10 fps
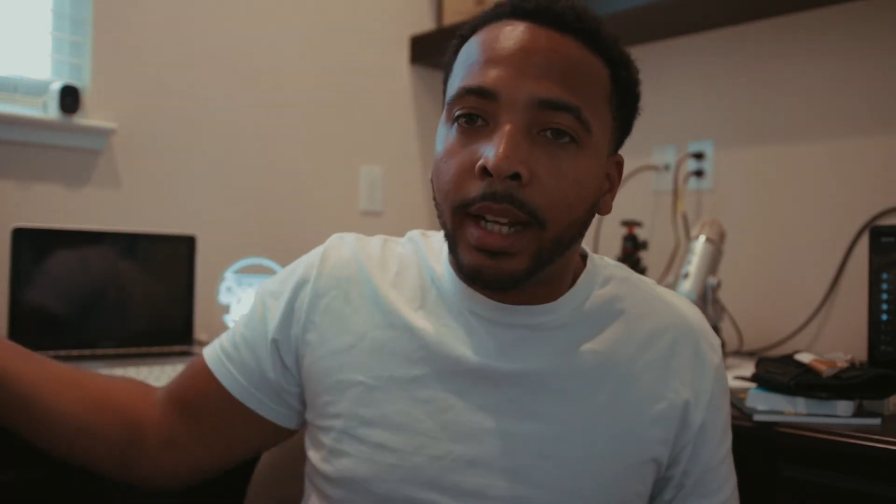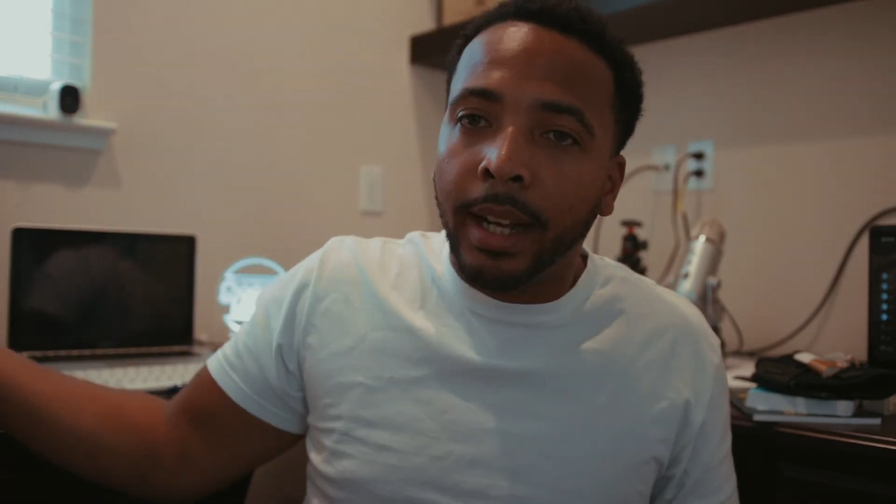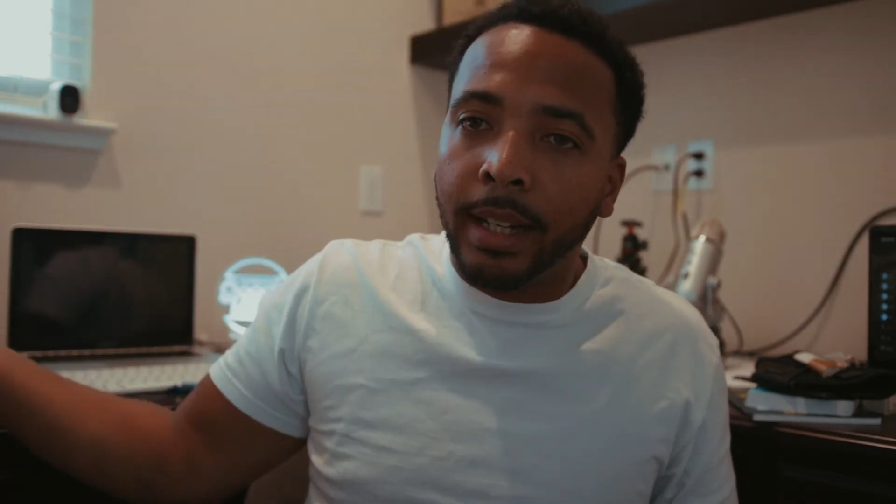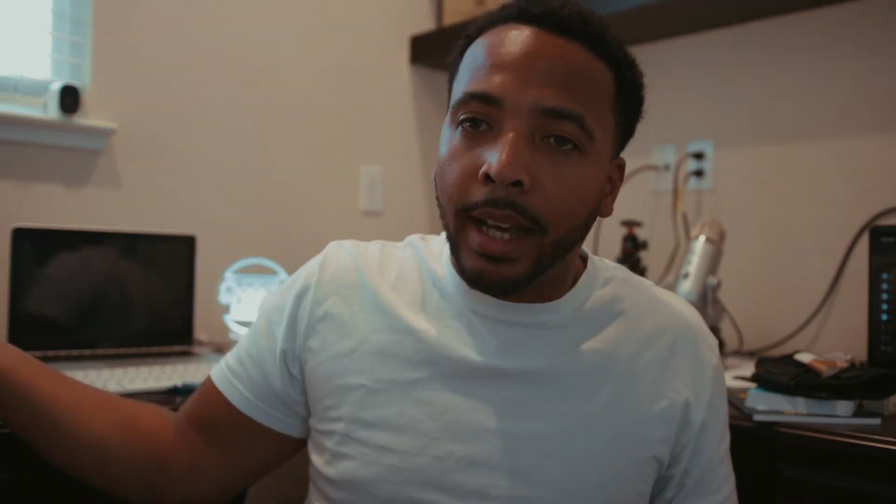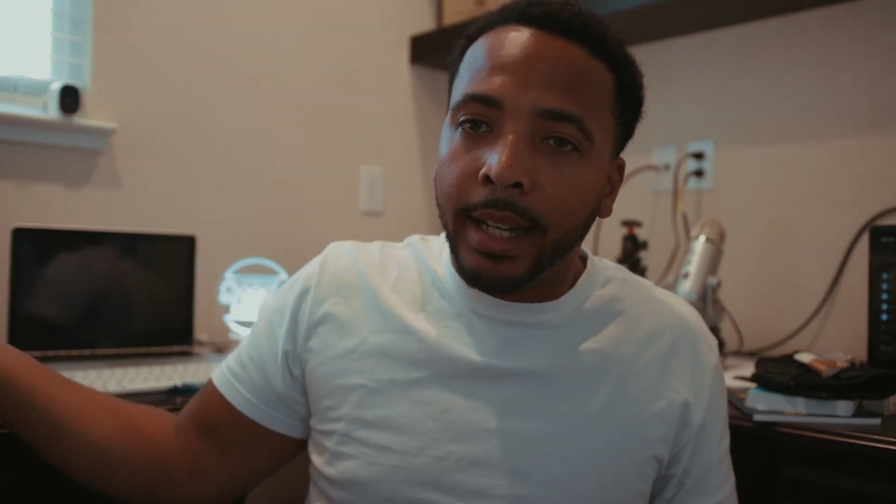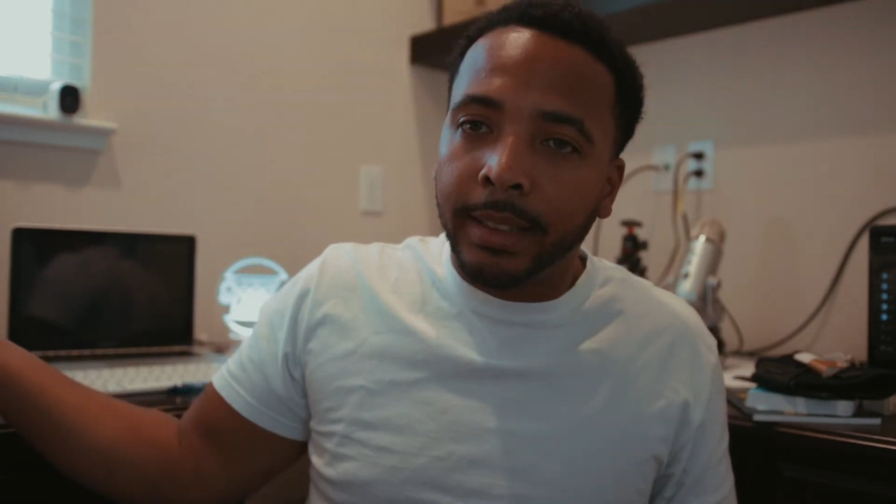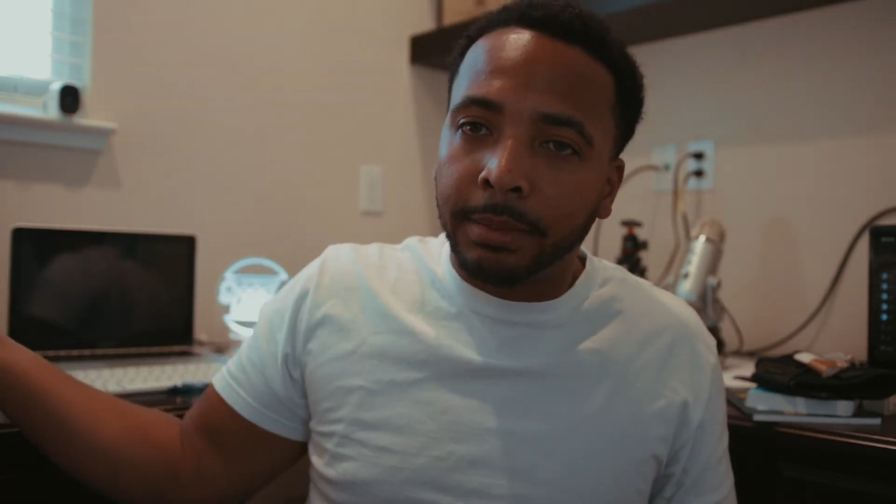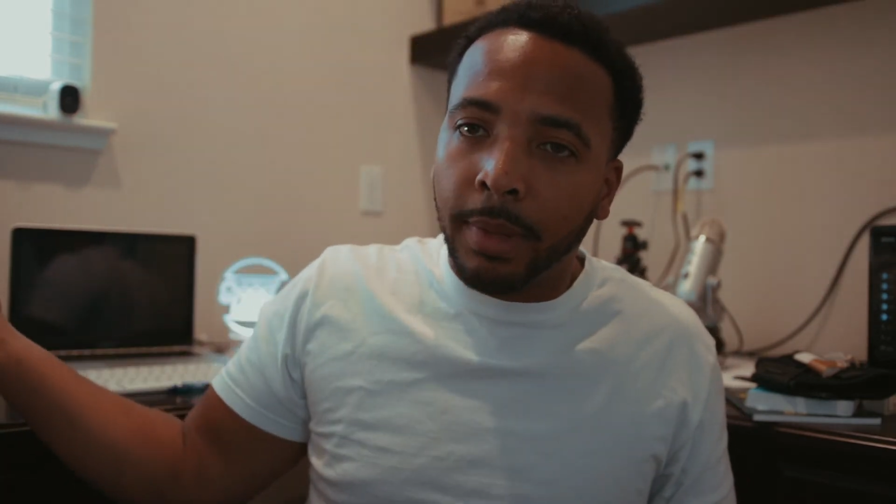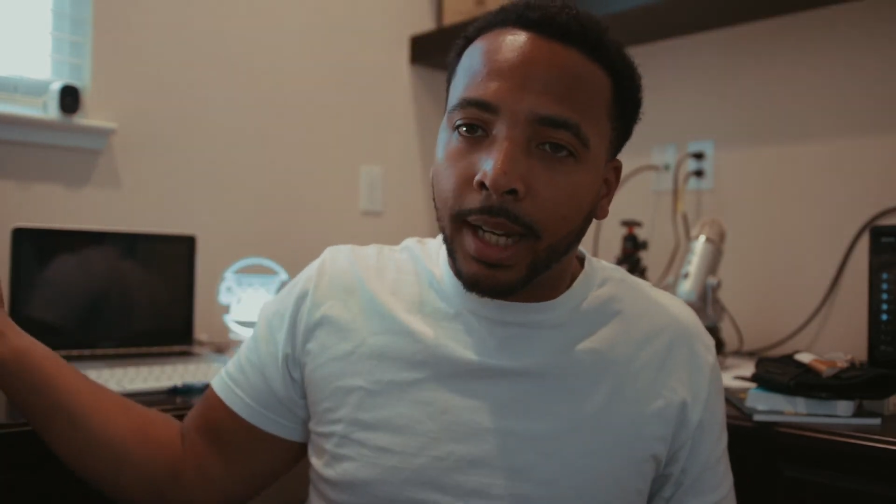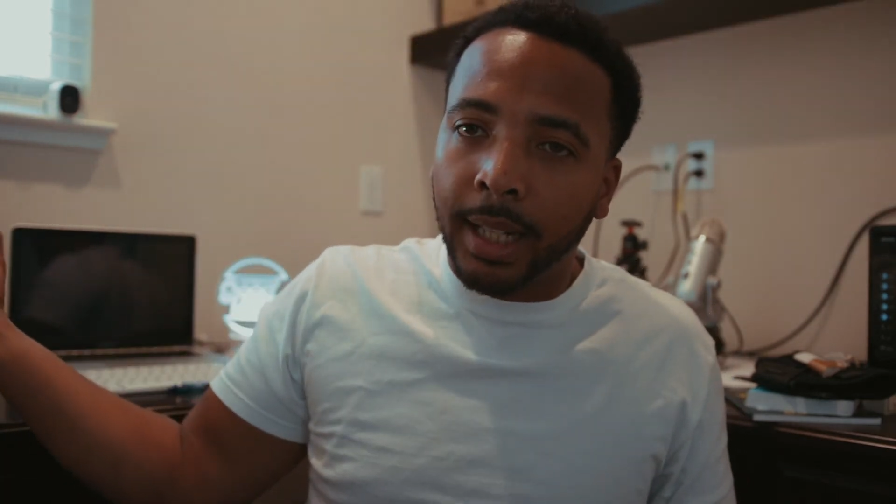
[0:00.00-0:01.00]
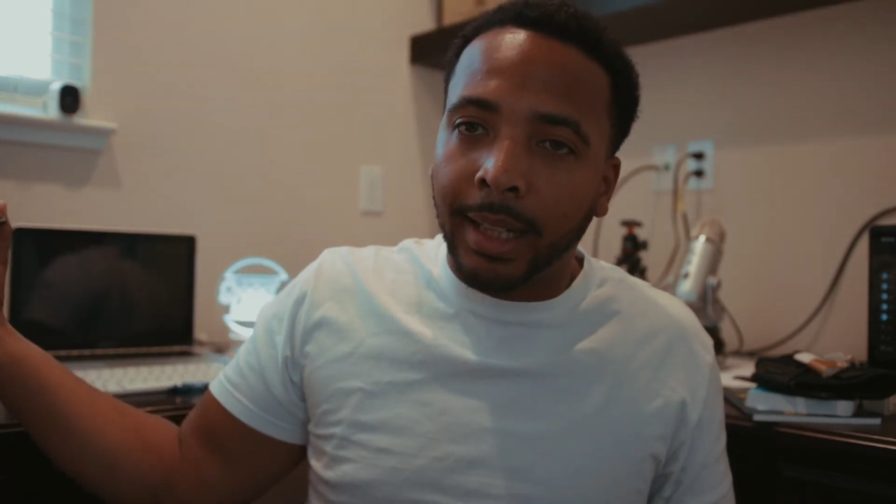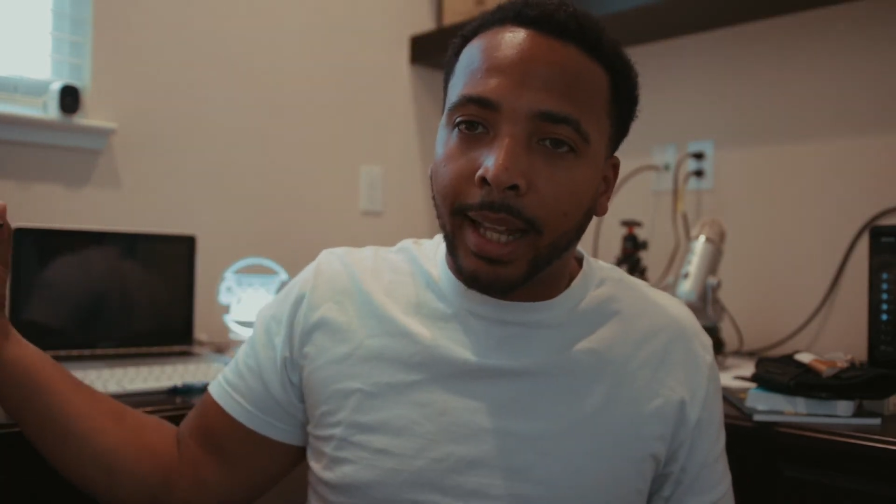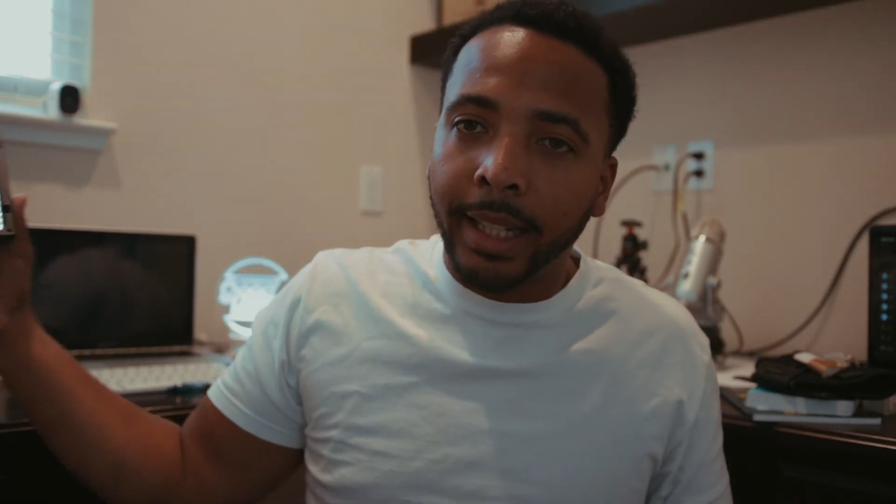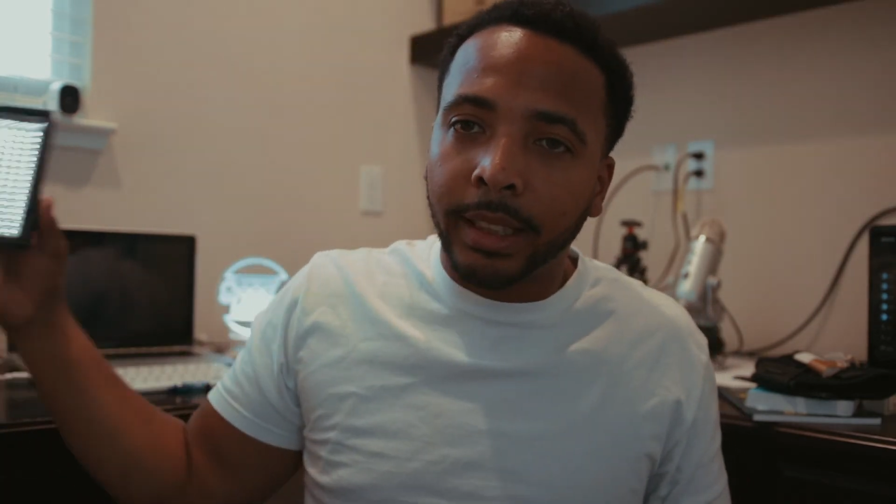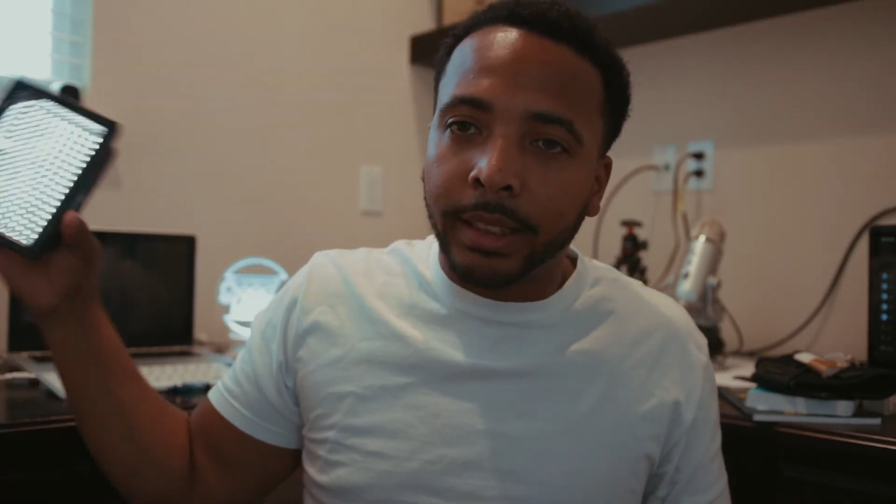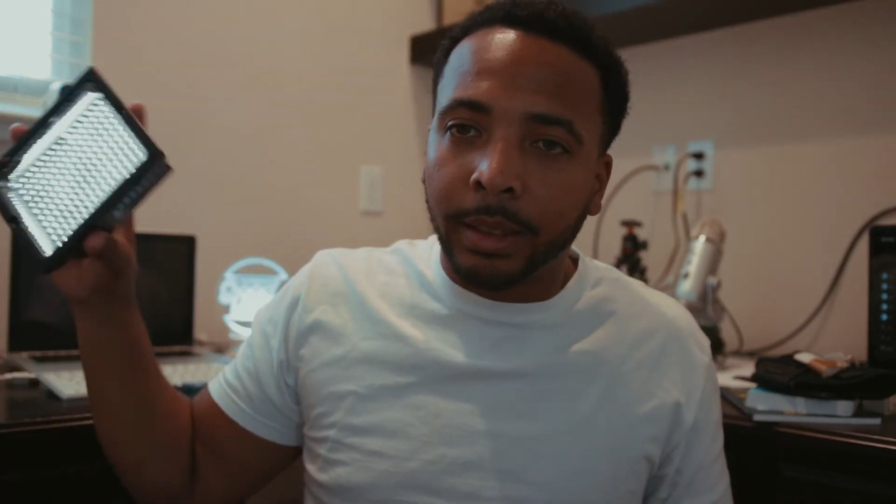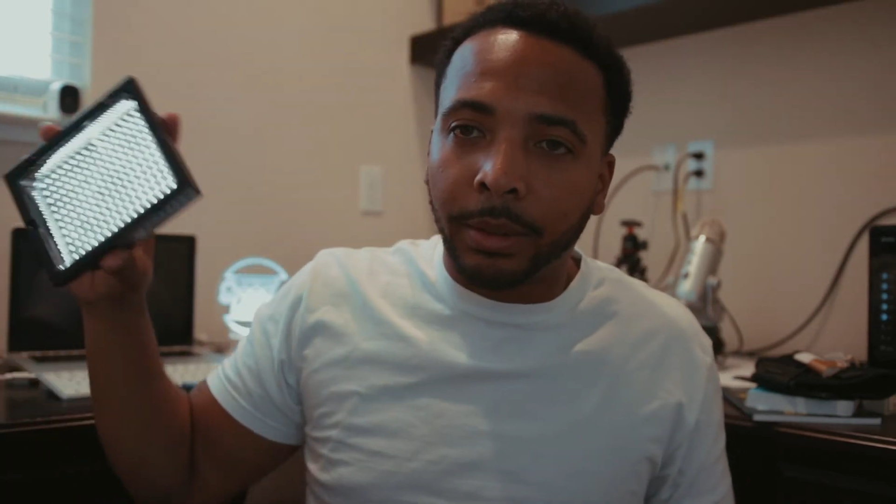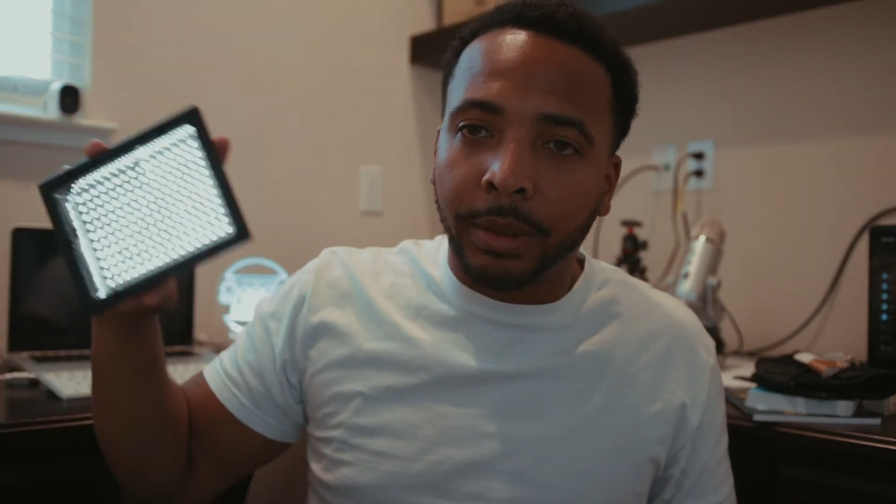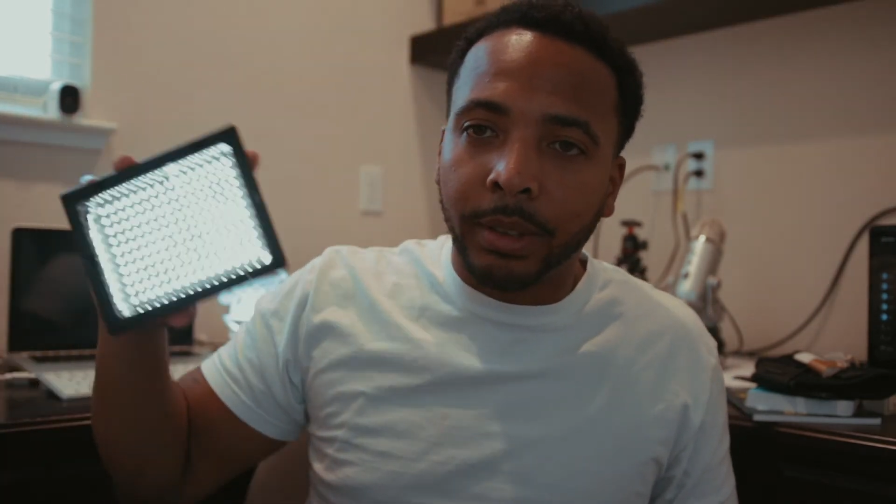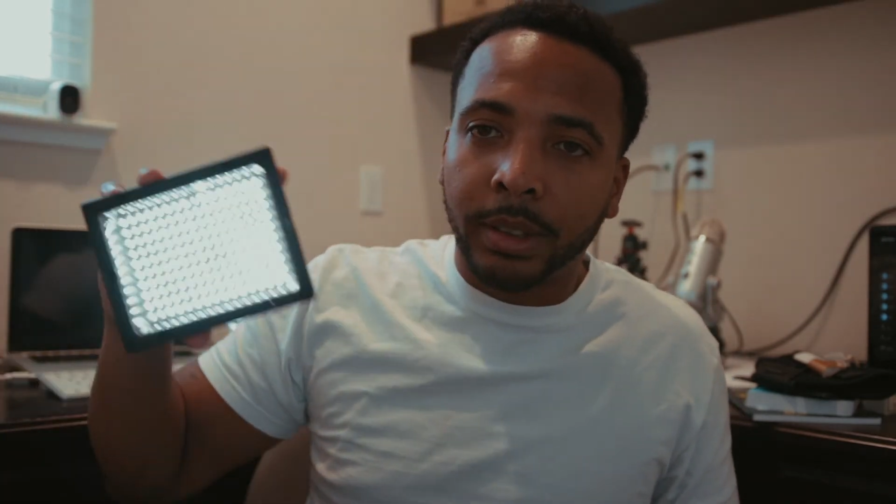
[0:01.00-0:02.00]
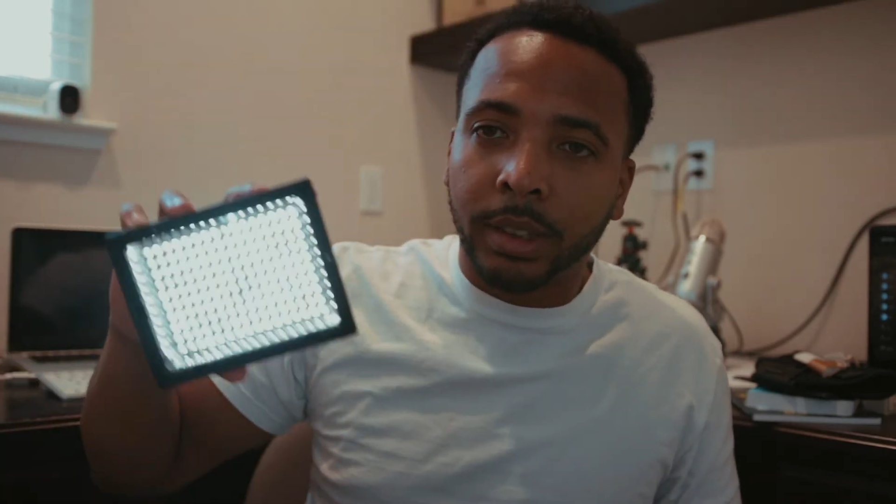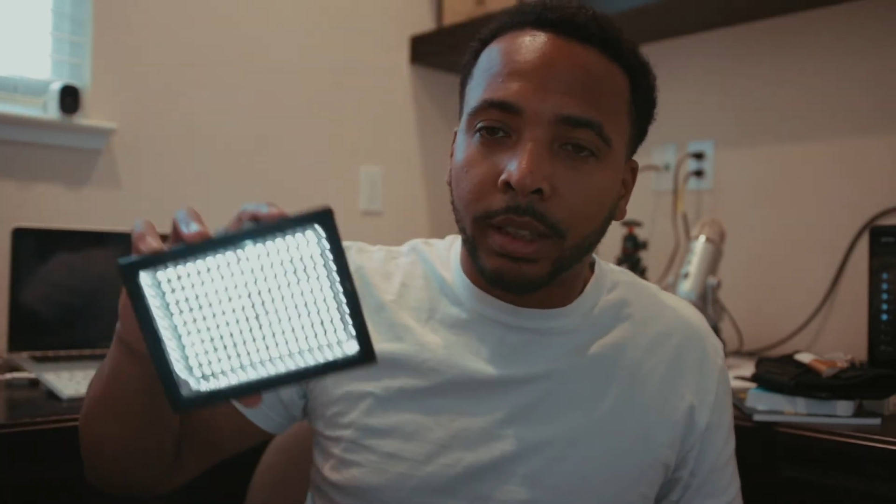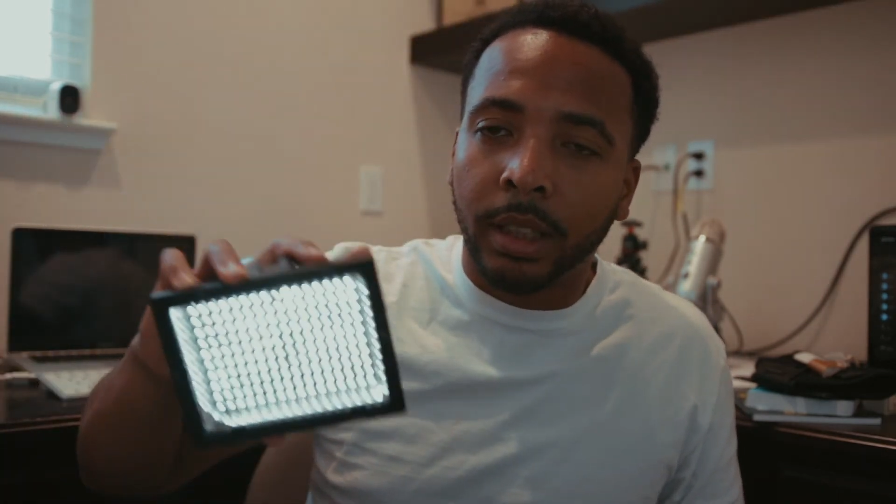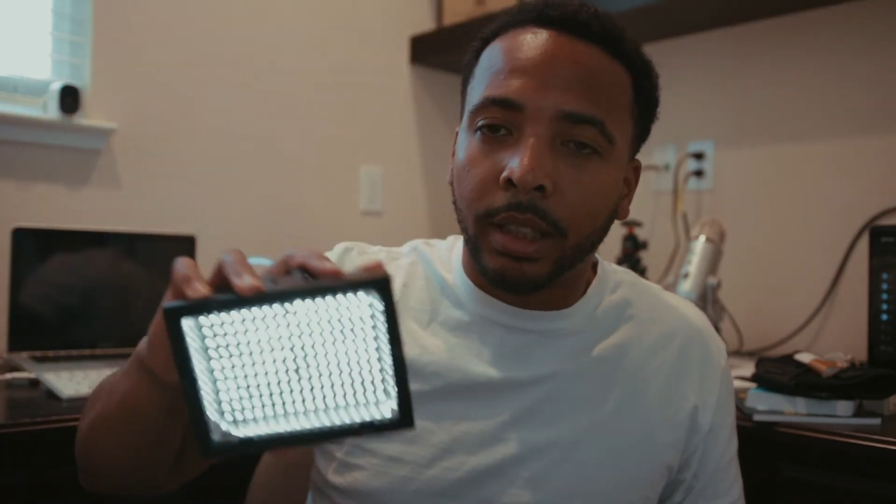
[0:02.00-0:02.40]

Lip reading: and that is my light source.